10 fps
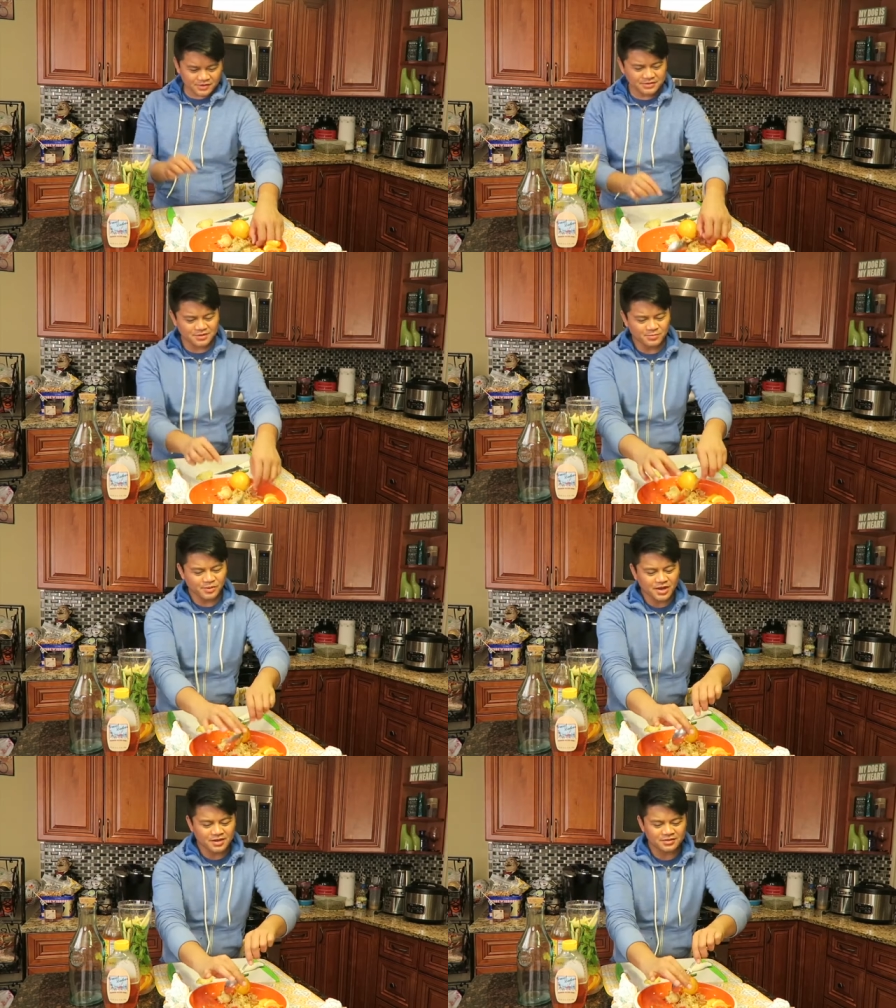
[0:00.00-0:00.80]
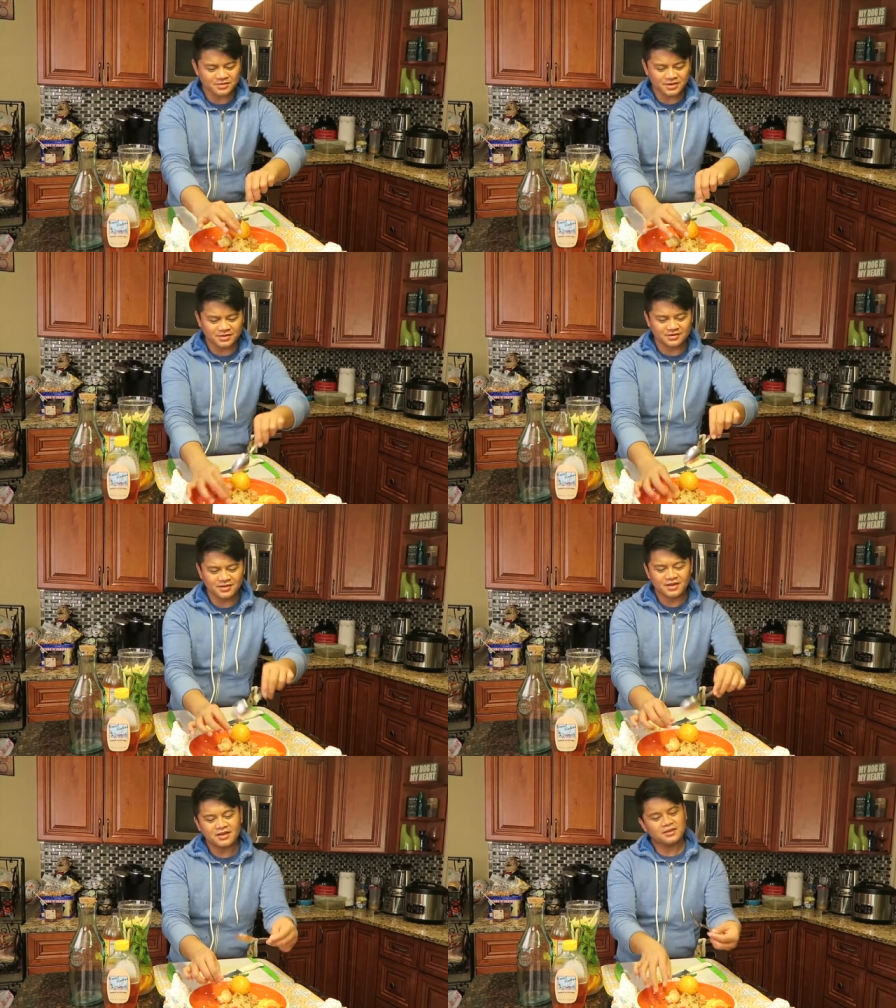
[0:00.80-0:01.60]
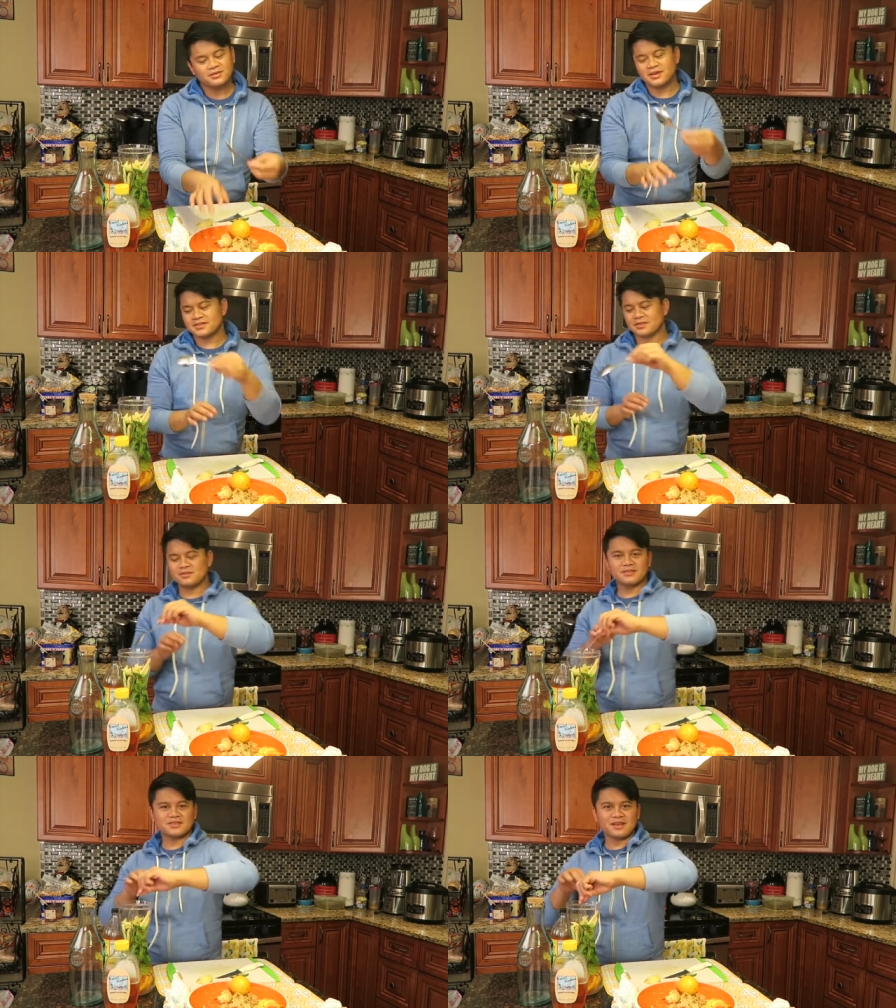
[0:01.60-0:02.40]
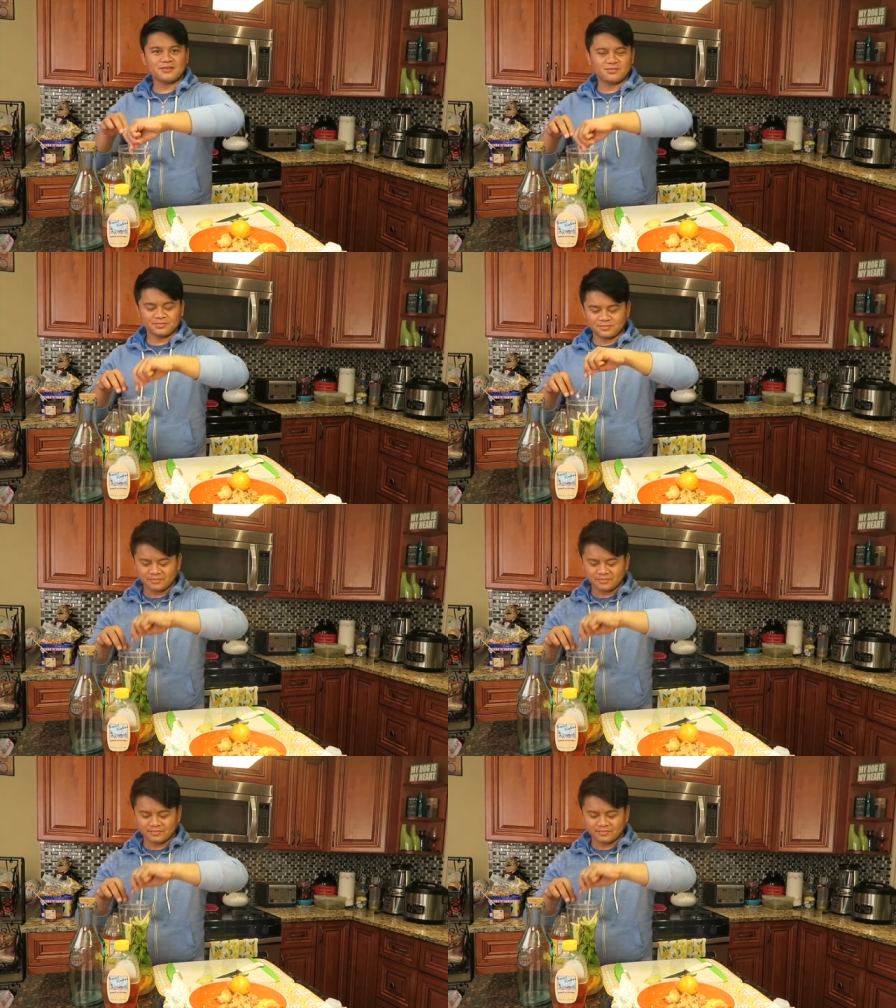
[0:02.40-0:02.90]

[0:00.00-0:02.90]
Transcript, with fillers: very simple guys, right? You guys can do this at home.